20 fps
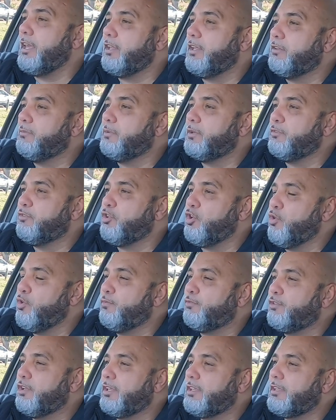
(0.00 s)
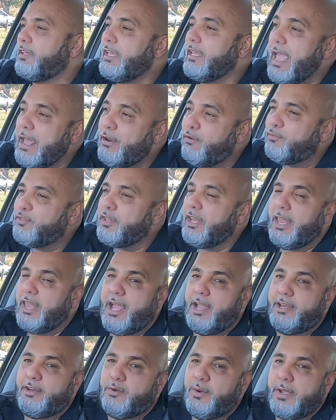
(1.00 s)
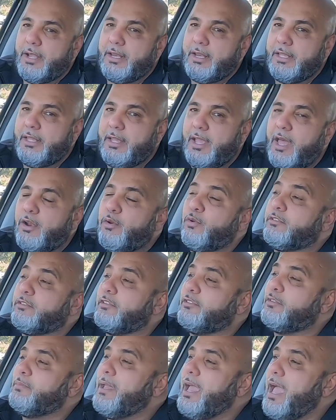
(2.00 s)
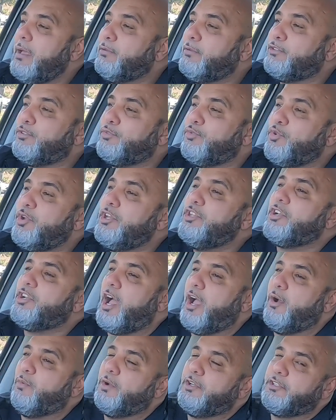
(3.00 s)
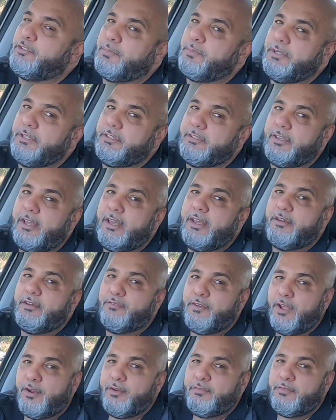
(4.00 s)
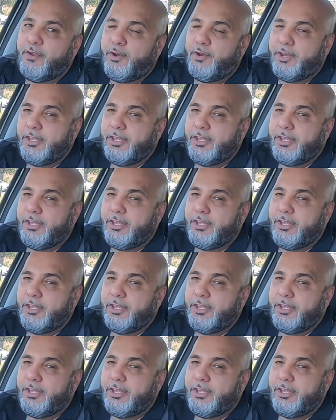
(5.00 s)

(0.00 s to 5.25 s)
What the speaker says: little bit of an oomph to get off the line quickly and also to be able to reach highway speeds very, very